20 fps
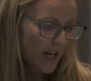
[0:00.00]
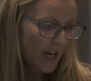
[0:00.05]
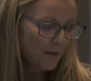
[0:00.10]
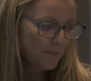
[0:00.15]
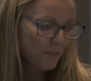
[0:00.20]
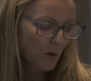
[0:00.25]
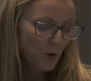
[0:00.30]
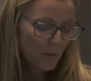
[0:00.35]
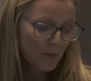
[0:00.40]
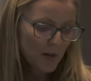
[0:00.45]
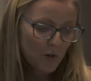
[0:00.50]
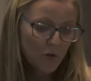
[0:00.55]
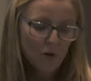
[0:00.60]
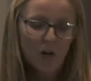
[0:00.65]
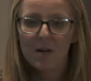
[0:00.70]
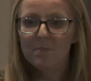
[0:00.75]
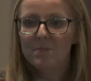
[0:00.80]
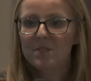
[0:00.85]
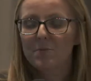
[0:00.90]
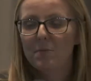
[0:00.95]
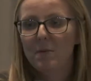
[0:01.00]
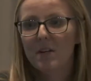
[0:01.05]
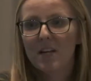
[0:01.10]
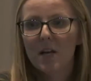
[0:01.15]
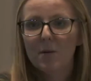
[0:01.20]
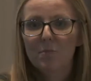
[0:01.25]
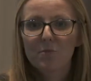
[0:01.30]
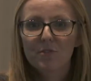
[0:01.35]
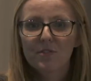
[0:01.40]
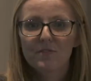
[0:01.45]
employment law comes from a
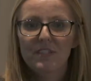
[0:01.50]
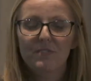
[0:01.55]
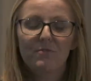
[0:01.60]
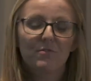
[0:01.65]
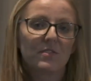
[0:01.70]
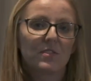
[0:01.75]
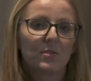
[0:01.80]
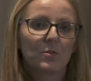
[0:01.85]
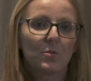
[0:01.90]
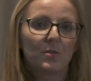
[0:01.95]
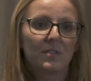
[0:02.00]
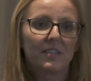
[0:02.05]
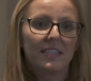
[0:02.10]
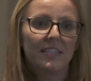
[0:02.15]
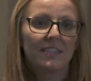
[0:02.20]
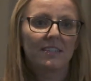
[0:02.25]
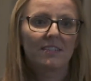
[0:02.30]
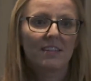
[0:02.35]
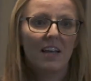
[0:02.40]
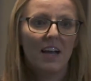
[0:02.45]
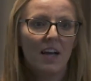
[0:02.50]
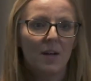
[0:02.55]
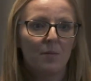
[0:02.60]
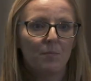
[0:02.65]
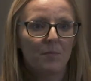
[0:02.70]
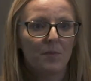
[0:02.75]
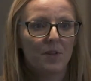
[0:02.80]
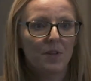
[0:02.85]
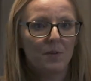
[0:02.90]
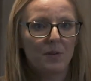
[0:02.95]
number of different sources.
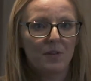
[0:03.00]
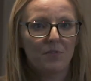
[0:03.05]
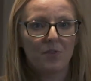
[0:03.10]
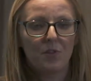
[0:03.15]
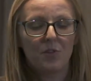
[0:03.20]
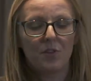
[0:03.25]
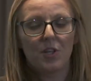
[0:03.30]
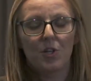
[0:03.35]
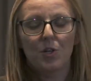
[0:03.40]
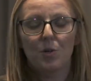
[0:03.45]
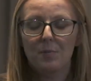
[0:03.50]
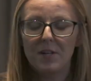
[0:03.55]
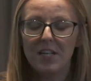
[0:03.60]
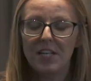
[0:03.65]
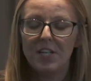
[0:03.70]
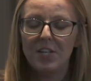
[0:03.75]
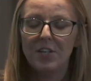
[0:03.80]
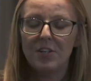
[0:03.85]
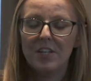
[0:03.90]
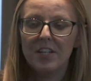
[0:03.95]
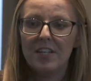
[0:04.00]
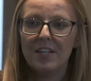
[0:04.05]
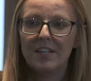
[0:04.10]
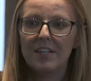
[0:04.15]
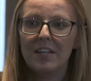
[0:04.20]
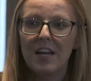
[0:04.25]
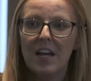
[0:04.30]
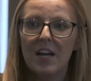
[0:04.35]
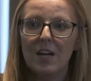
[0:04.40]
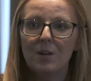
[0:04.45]
You've got the European
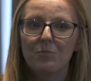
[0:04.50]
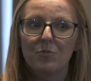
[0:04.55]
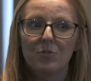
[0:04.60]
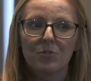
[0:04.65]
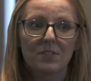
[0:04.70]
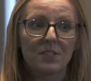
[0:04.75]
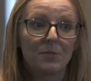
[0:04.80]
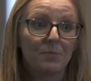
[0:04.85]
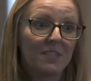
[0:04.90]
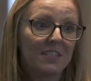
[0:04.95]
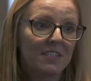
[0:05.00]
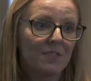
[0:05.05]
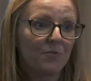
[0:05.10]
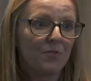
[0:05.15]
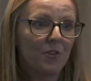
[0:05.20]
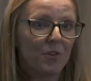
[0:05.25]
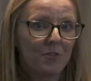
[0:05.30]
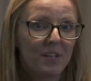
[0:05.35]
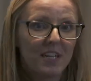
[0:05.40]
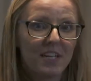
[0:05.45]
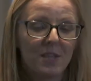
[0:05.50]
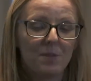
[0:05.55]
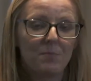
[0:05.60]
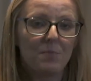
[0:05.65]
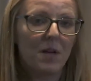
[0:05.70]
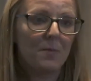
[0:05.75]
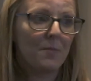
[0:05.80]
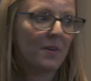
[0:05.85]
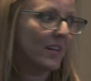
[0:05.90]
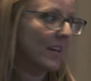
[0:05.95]
Union rules that we're still following at the
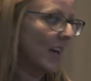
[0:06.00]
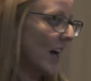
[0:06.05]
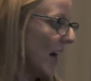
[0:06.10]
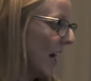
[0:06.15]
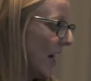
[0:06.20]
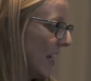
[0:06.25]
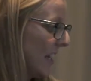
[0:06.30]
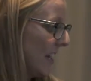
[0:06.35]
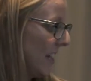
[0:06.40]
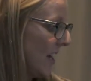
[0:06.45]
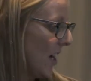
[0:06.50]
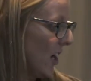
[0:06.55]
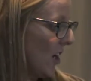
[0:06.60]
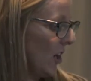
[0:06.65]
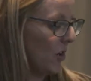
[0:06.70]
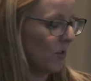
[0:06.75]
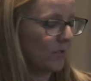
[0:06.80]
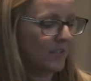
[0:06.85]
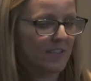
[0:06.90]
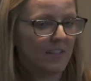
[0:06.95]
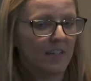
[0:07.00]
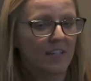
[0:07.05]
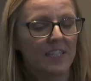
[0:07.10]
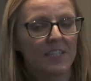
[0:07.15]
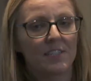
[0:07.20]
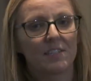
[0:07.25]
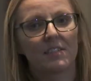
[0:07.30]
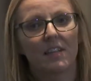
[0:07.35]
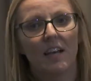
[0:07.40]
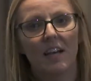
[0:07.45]
moment, and
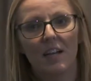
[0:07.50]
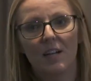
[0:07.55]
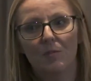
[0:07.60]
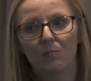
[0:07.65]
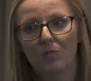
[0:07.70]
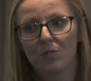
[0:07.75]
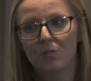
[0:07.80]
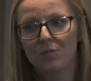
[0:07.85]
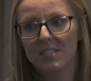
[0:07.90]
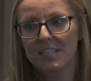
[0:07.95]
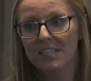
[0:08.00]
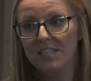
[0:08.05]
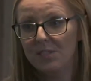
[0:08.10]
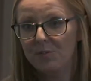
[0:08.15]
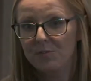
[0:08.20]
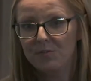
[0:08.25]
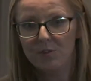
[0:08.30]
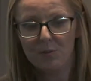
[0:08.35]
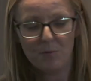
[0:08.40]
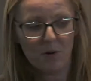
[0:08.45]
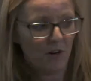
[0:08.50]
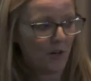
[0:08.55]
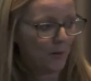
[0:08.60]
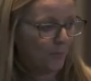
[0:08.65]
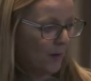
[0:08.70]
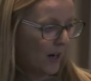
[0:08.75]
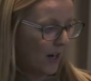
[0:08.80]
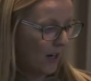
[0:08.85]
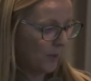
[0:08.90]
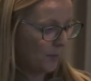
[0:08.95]
alongside rules issued from our
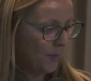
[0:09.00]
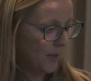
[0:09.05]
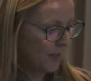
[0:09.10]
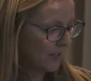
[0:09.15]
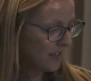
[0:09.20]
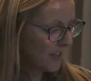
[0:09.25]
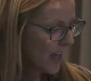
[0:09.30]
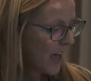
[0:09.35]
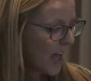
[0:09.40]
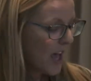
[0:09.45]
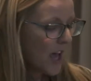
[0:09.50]
own Parliament.